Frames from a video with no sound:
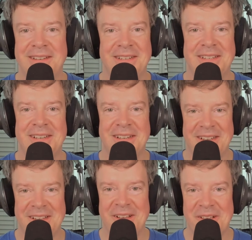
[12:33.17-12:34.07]
Just
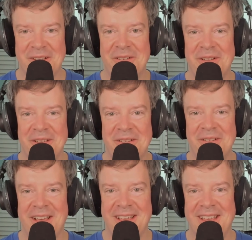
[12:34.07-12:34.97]

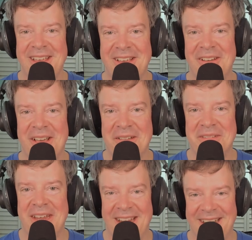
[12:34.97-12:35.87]
quick
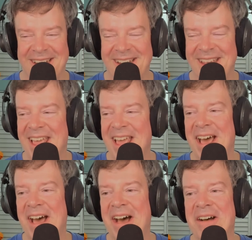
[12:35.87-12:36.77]
update.
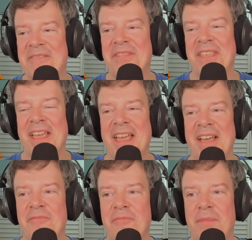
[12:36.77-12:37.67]

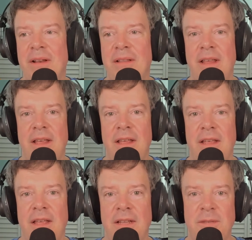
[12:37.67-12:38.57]
But
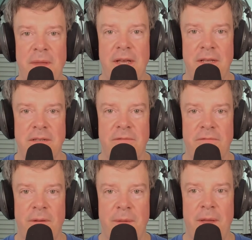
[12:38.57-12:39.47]
it's because
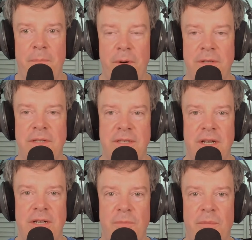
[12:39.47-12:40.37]
from a
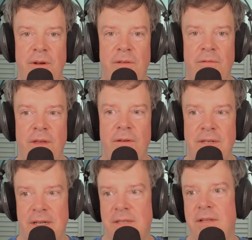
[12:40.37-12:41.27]
person-centric point of view, it
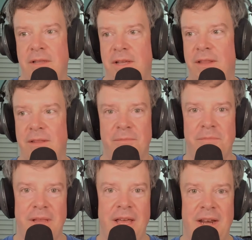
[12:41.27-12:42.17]
does look like the
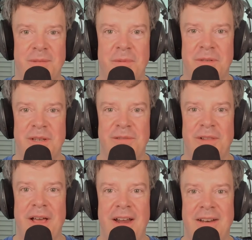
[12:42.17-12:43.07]
planet's mostly
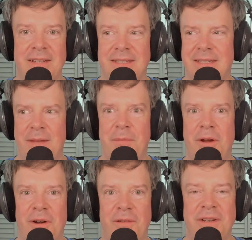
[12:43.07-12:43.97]
flat. It doesn't seem
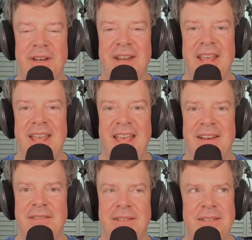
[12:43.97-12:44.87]
curved,
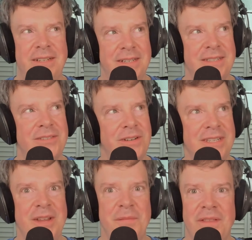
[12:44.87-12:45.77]
and does sort of
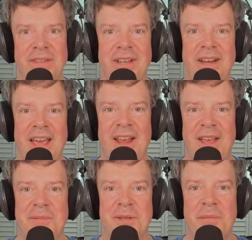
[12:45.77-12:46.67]
seem like the sun kind of
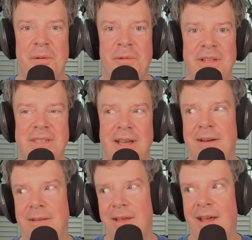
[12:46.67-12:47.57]
comes up on one
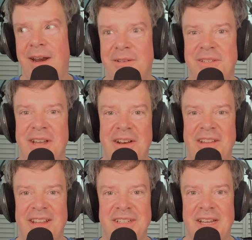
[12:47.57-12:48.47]
side and kind of goes down on
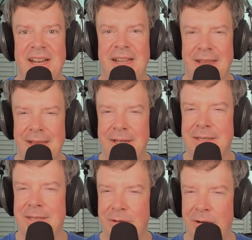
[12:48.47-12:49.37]
the other side. It
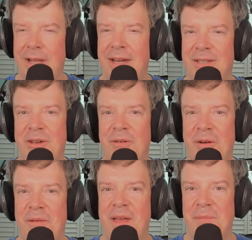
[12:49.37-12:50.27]
looks sort of like it's going
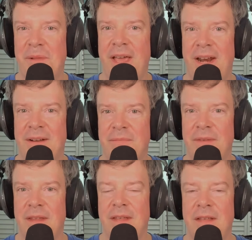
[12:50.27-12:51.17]
around the planet.
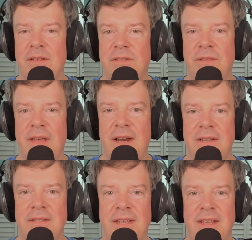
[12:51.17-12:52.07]
So that
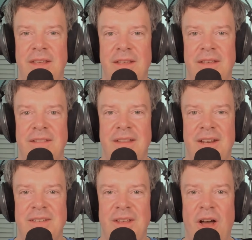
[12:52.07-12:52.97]
is the
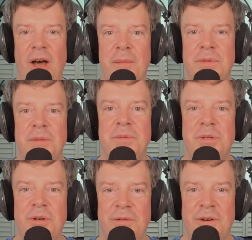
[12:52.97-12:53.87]

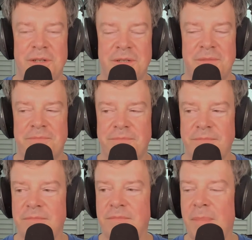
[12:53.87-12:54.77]
observer's
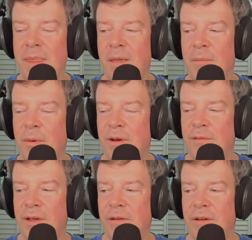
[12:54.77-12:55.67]
point
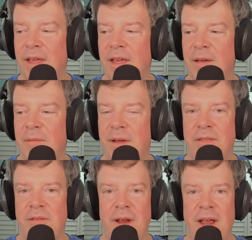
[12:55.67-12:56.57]
of view.
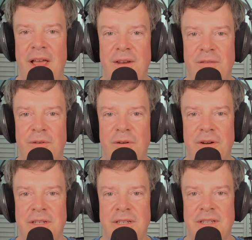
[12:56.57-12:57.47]
But the reality, of
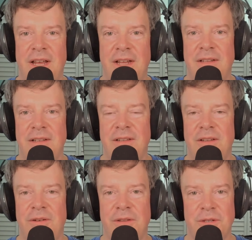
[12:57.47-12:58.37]
course, is that
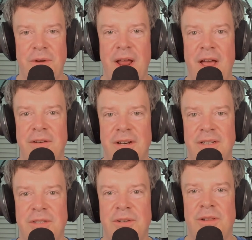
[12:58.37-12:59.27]
the Earth is round and
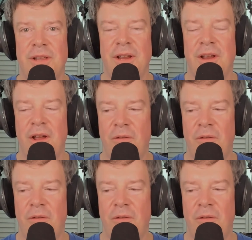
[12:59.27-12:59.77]
it's circling